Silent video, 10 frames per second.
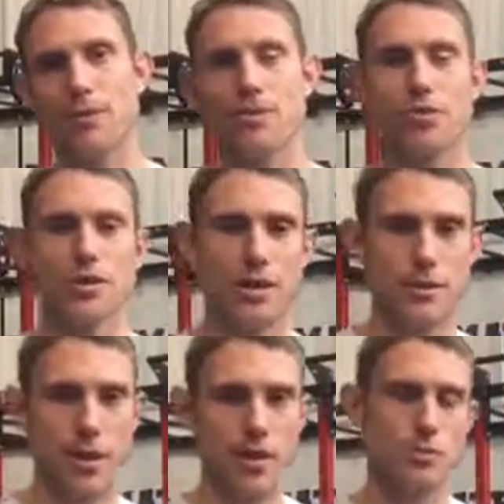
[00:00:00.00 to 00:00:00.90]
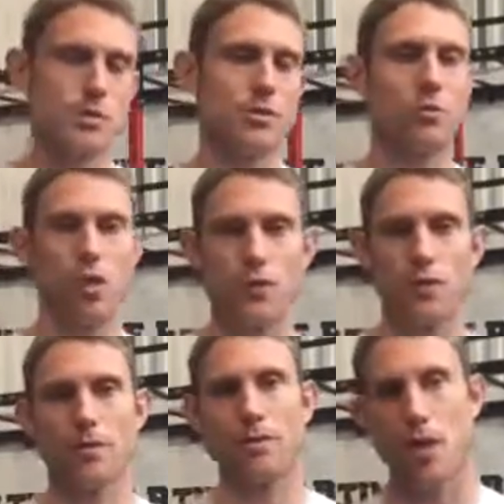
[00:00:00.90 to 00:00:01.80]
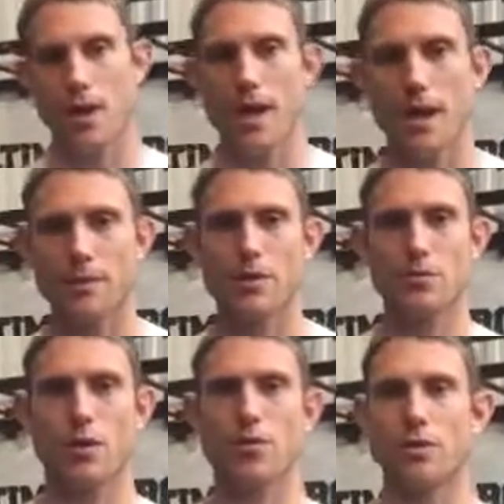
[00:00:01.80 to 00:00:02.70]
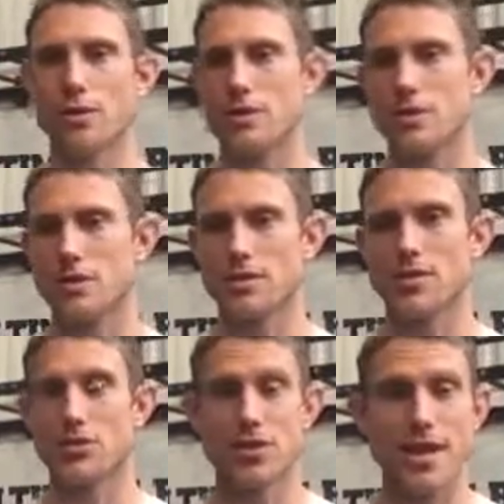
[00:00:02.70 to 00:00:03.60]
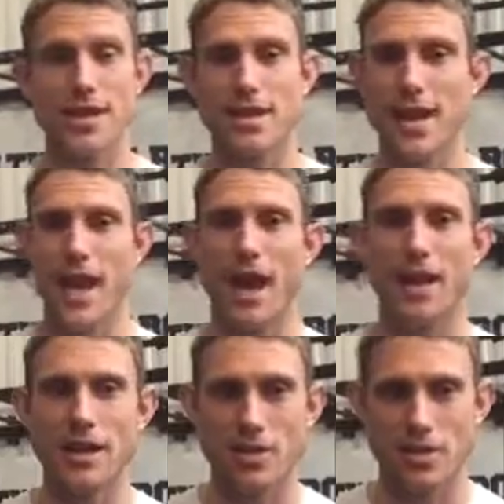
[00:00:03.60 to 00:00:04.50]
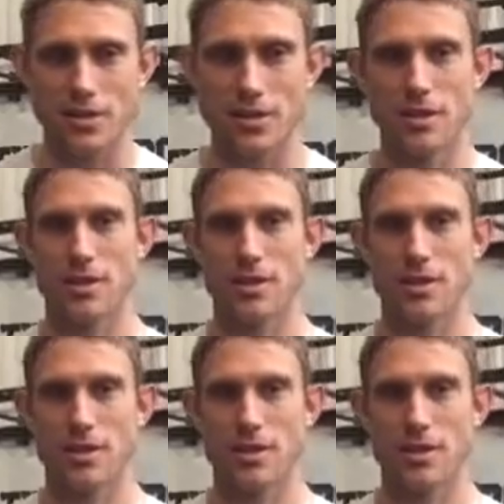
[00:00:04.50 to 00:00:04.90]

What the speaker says: you're trying to keep your husband, your wife or your partner happy as well, and it's just taking ages.